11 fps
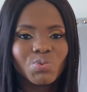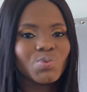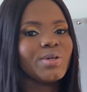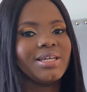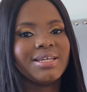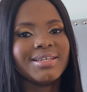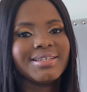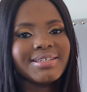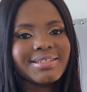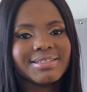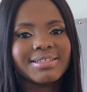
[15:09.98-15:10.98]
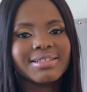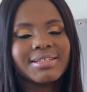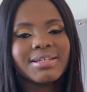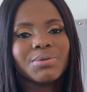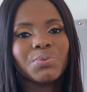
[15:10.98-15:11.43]

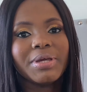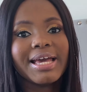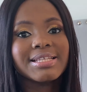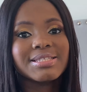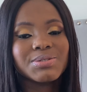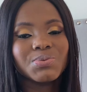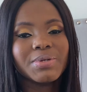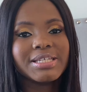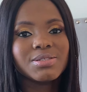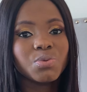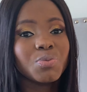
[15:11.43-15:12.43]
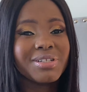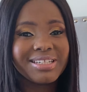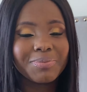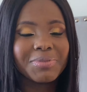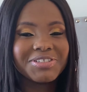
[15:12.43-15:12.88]
we had to wait. We put
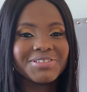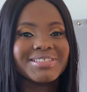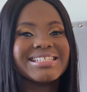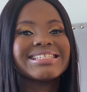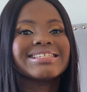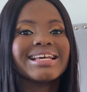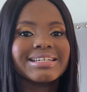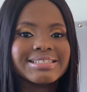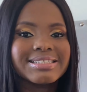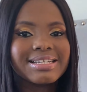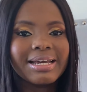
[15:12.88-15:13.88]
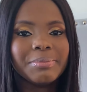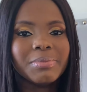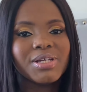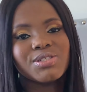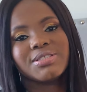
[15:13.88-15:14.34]
in the application the second time,
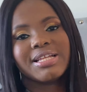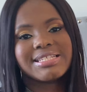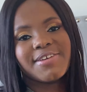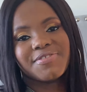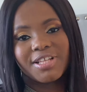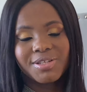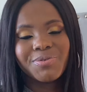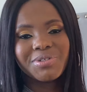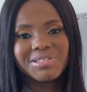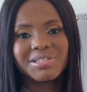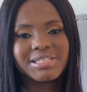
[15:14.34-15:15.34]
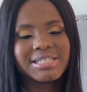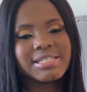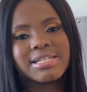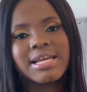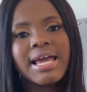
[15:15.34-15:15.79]
so that's after they returned
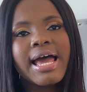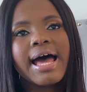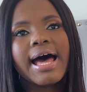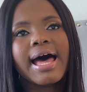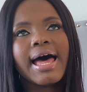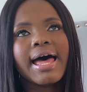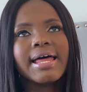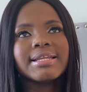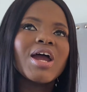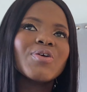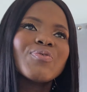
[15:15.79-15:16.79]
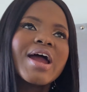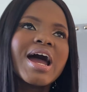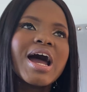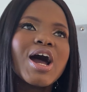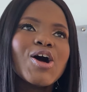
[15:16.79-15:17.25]
it. And
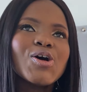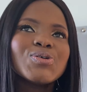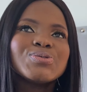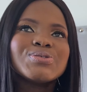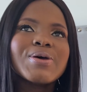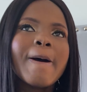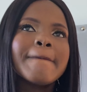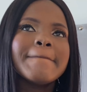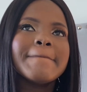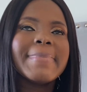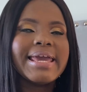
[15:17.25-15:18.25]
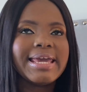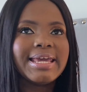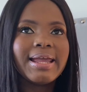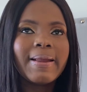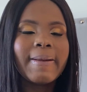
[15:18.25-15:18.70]
around
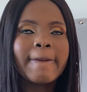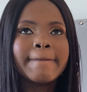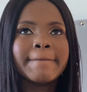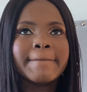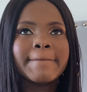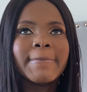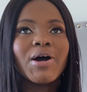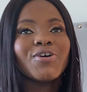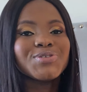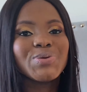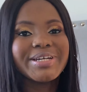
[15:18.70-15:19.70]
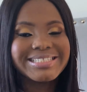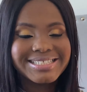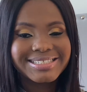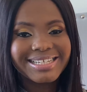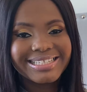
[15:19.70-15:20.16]
May of
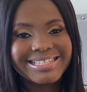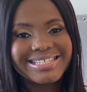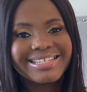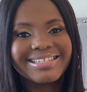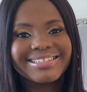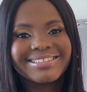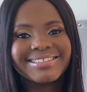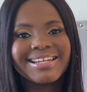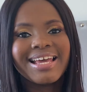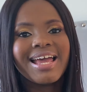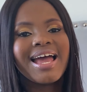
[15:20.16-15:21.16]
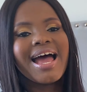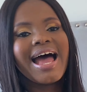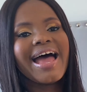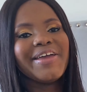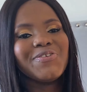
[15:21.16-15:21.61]
2019,
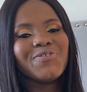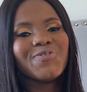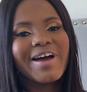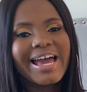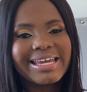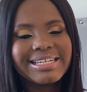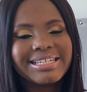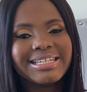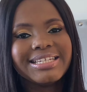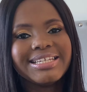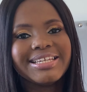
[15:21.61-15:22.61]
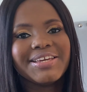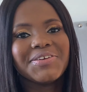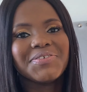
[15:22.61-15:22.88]
I finally